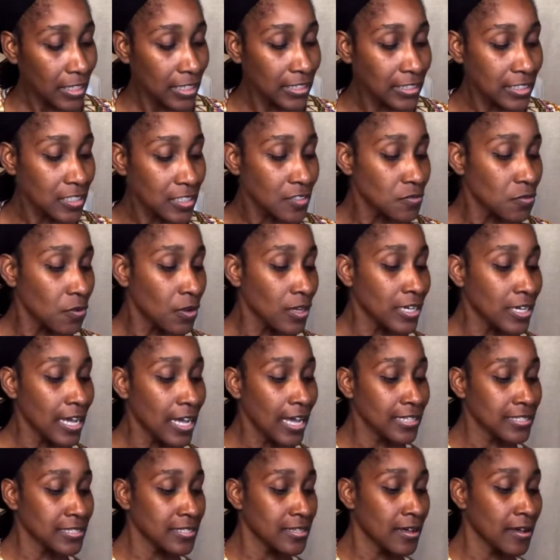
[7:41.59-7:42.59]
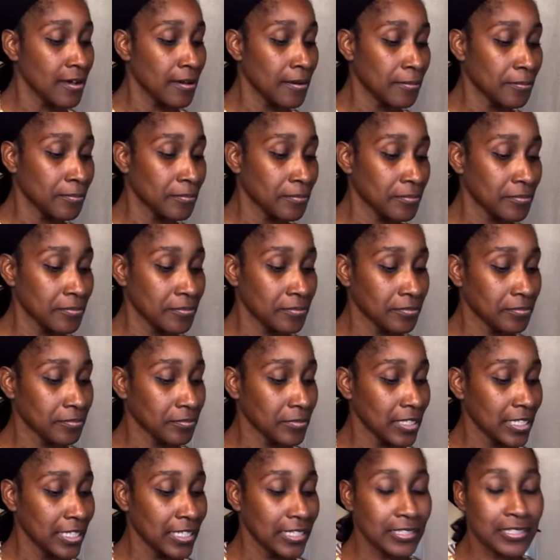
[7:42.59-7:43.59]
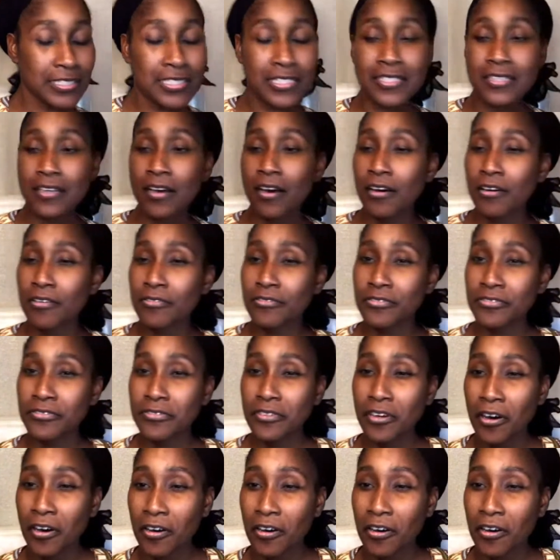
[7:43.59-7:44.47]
And this one has hints of